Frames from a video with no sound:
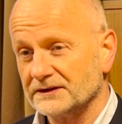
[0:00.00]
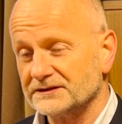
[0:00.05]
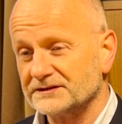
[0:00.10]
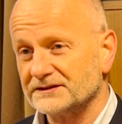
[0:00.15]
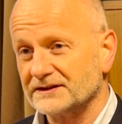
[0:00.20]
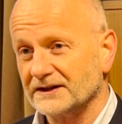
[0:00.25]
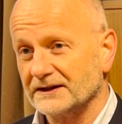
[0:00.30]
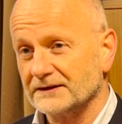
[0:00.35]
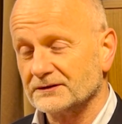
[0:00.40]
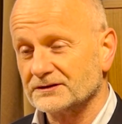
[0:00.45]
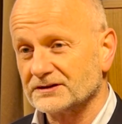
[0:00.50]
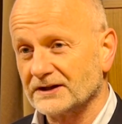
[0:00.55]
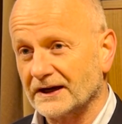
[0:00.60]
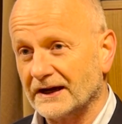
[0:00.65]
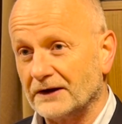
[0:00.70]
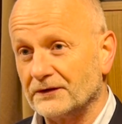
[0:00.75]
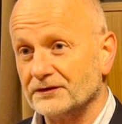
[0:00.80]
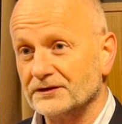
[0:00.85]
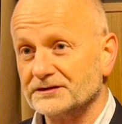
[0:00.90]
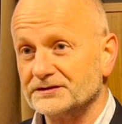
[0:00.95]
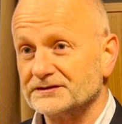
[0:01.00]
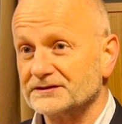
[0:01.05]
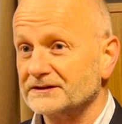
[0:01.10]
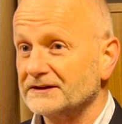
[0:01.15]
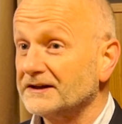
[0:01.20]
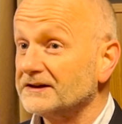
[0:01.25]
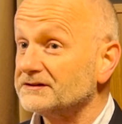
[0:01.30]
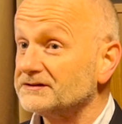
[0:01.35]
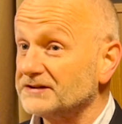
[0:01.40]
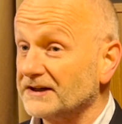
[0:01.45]
is that Harris
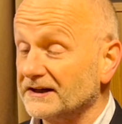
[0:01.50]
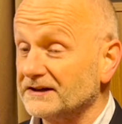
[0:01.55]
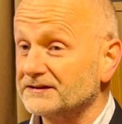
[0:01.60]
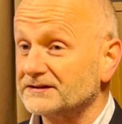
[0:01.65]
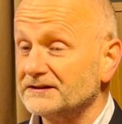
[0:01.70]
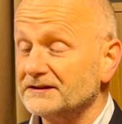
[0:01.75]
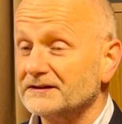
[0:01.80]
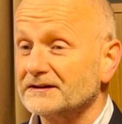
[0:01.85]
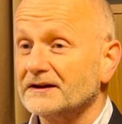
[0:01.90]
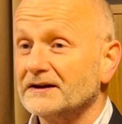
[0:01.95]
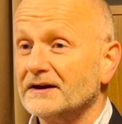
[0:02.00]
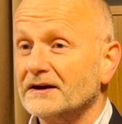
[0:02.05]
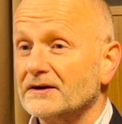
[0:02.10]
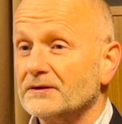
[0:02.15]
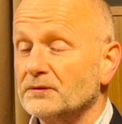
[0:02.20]
takes it